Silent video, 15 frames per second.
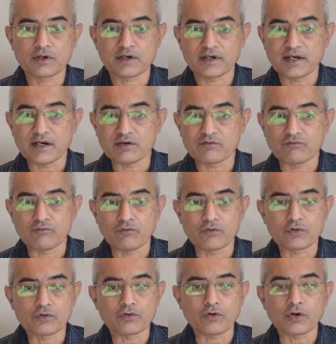create
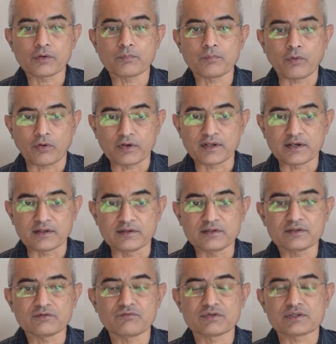Voronoi
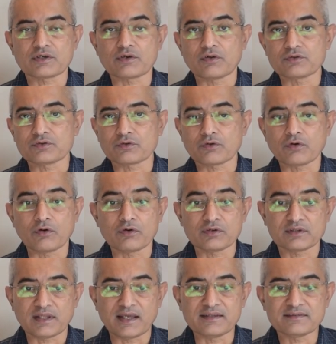polygons, which are also
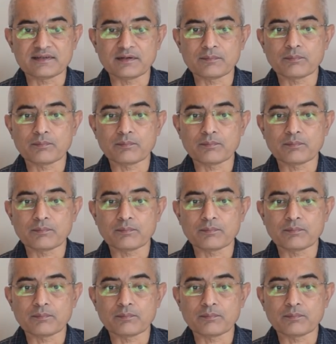called Thyssen